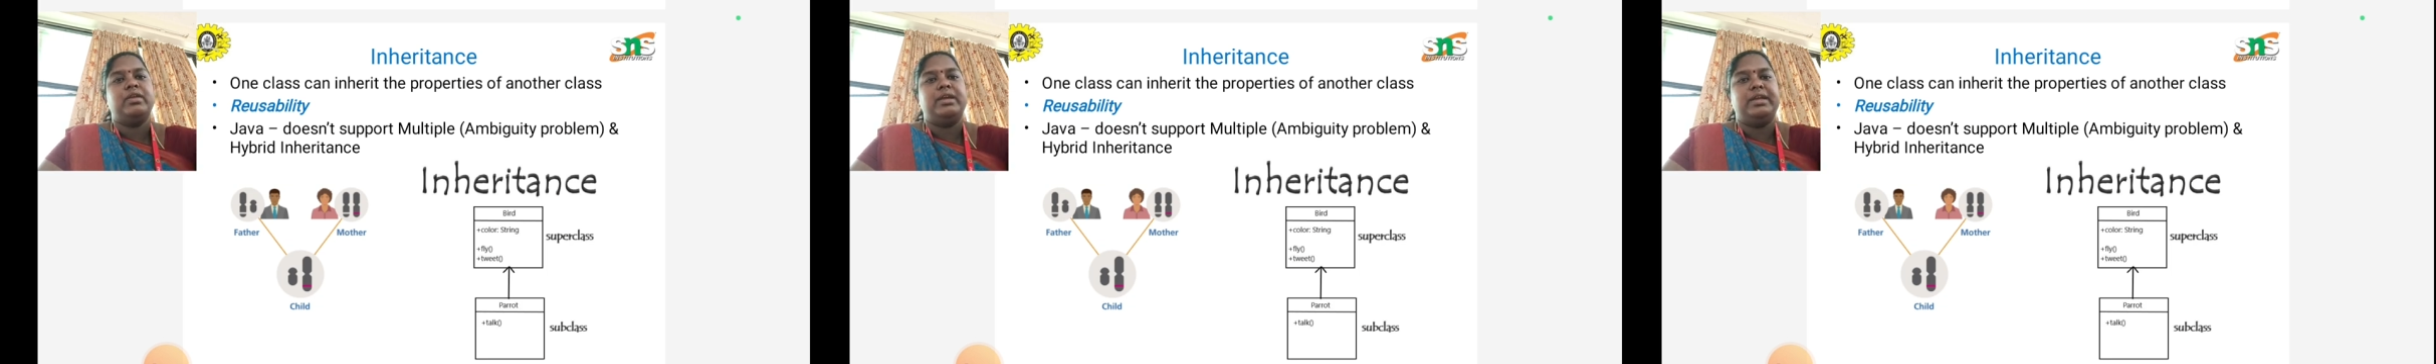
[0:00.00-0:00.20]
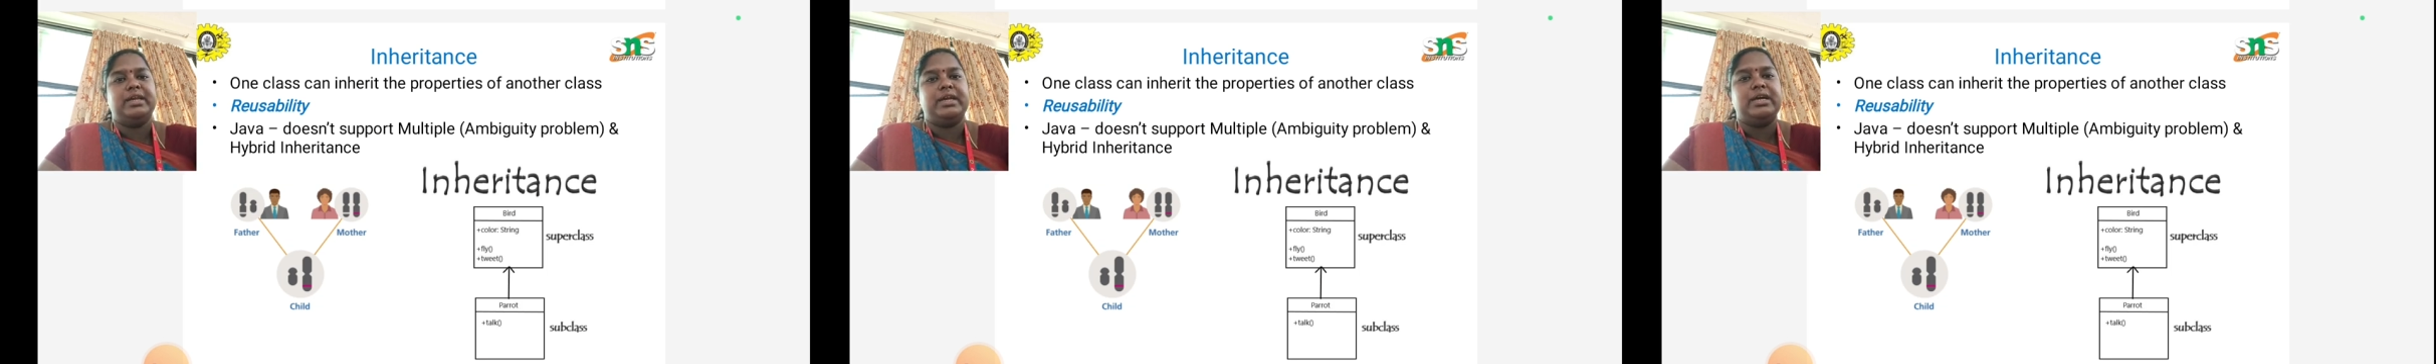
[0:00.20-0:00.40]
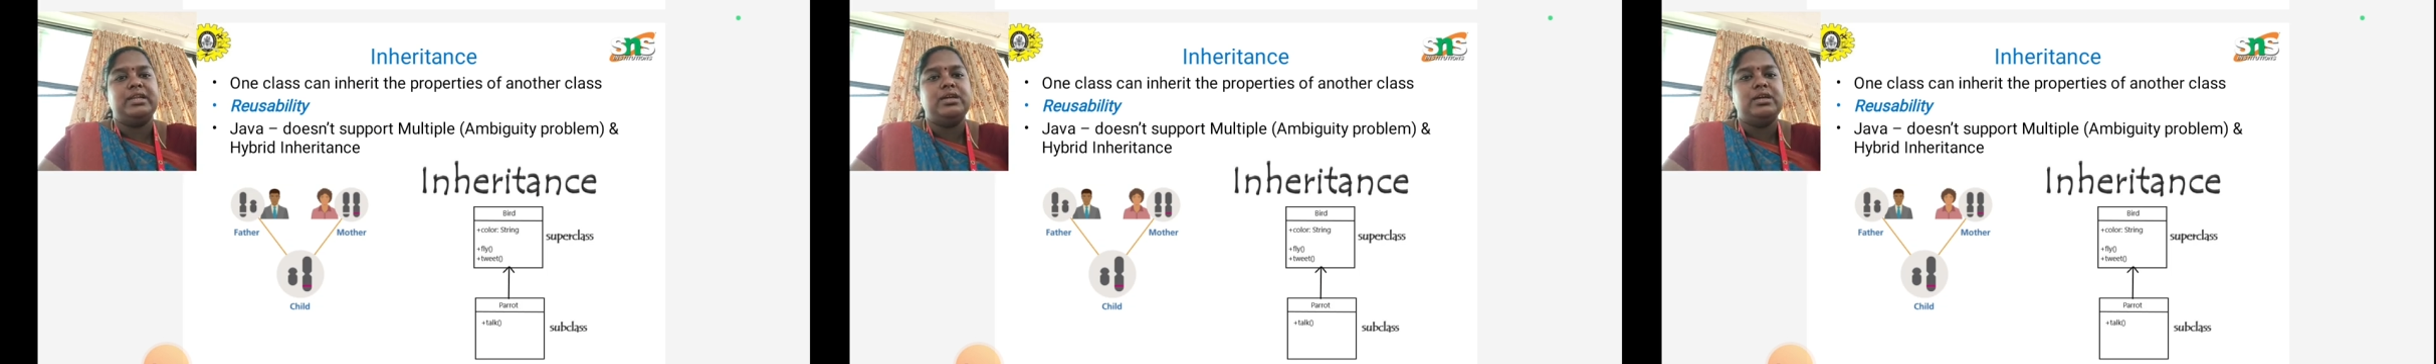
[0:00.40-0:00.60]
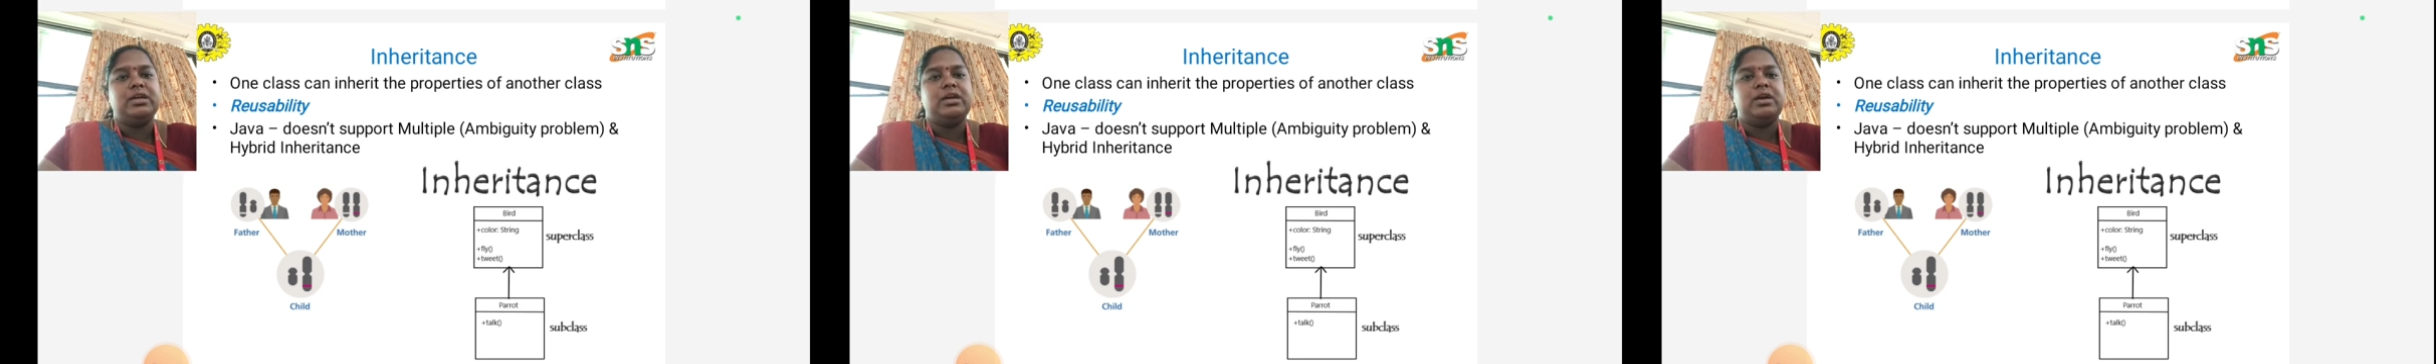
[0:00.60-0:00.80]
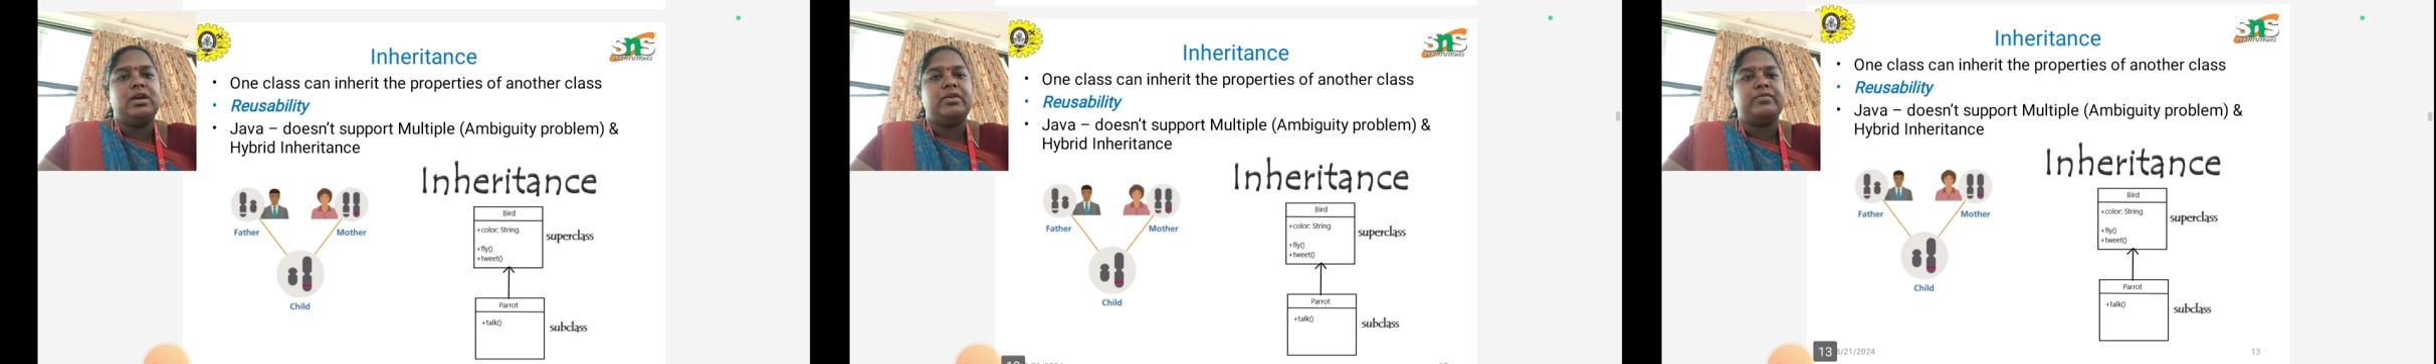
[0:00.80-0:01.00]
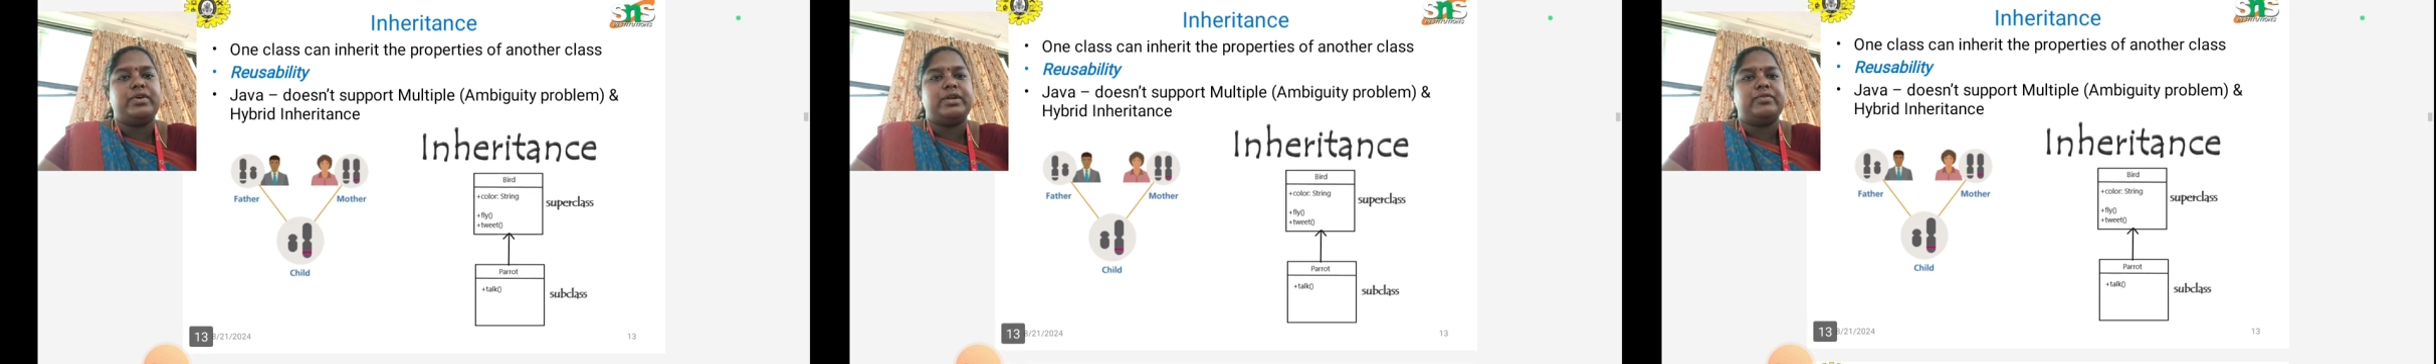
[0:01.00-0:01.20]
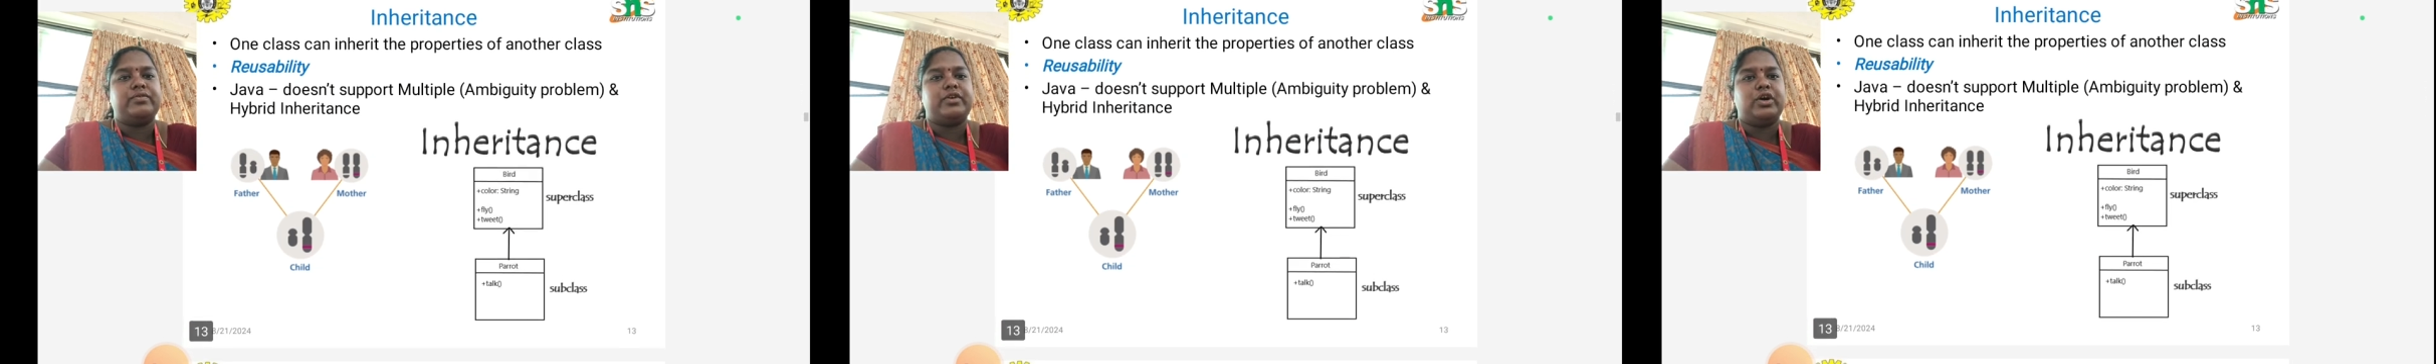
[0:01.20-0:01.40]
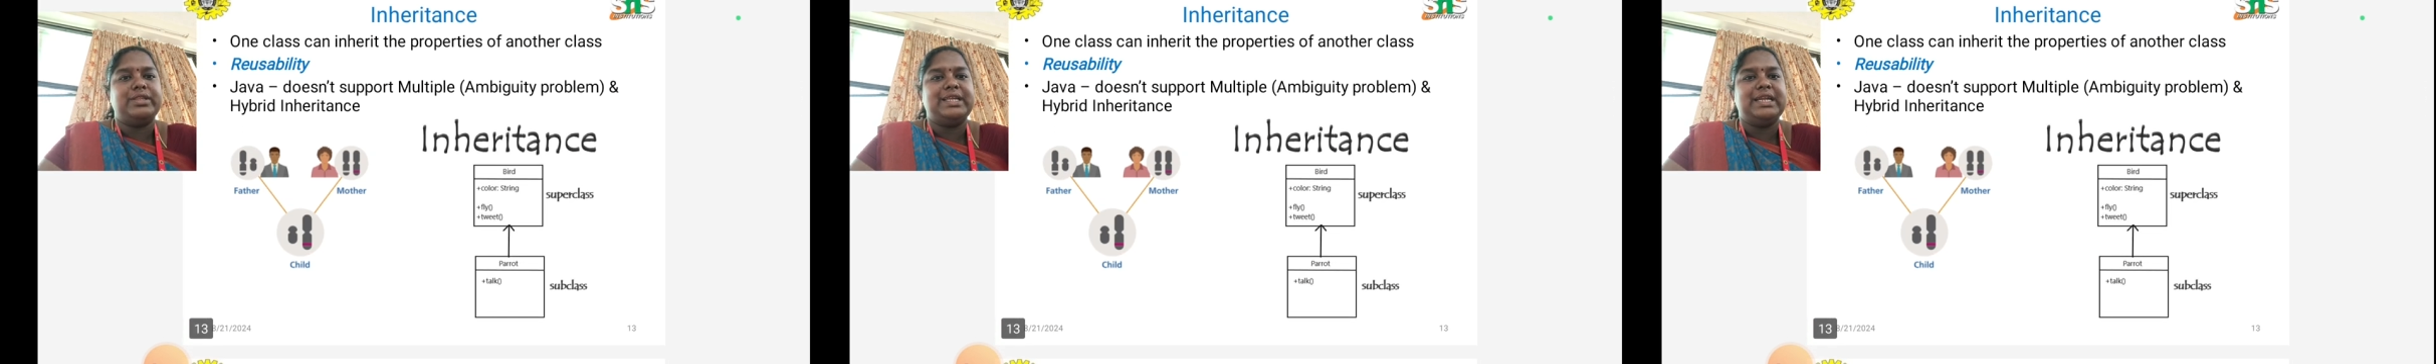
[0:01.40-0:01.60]
Here for
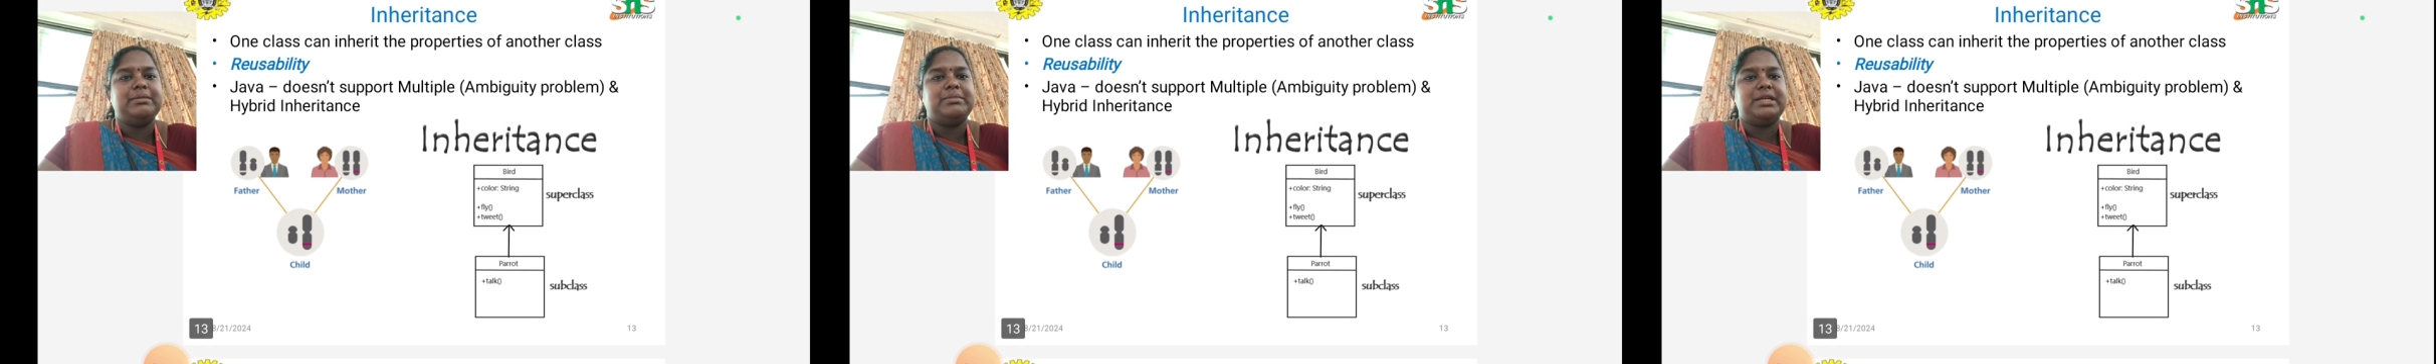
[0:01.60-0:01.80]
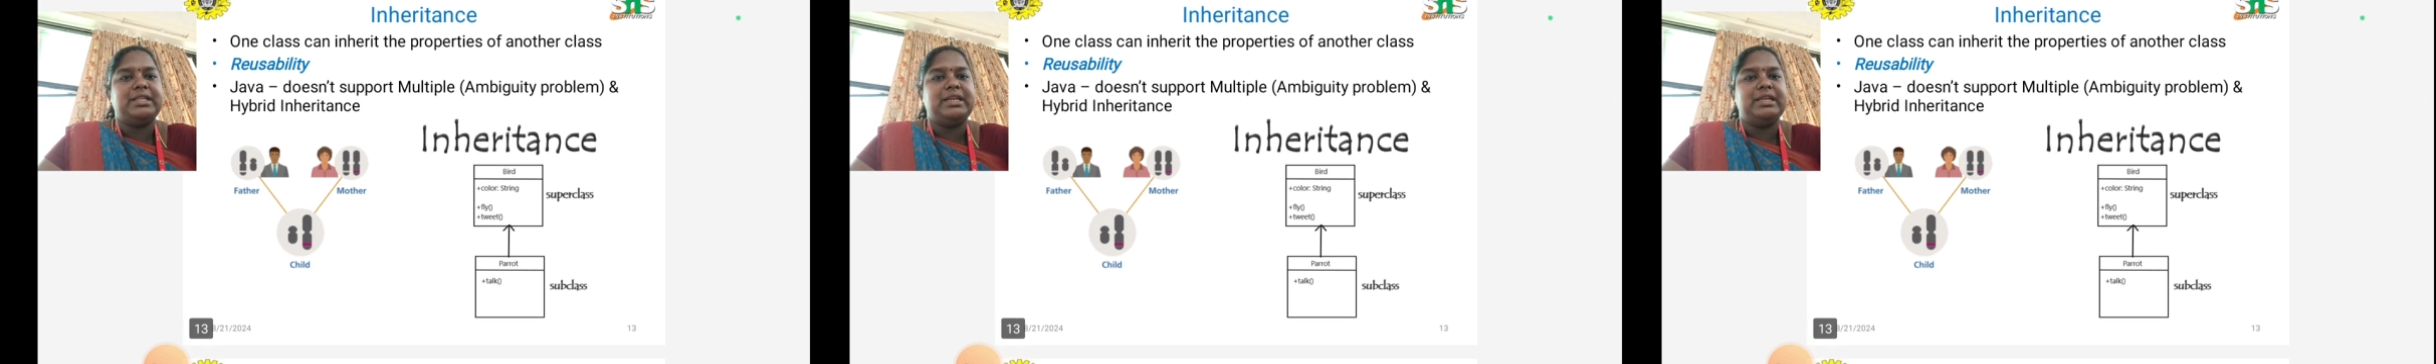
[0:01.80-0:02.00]
father and mother